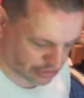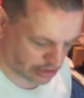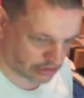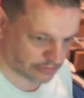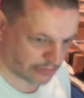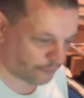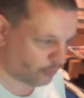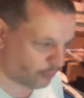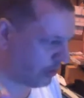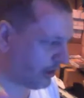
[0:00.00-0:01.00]
me
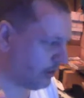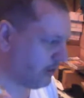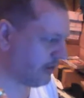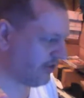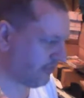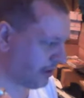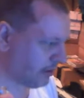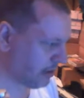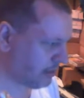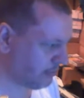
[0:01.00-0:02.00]
$4.99 this magnet
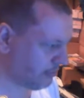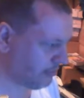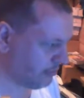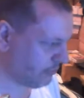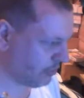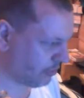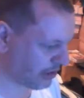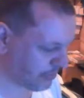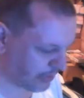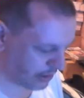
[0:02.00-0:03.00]
on
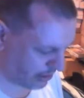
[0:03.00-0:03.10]
eBay.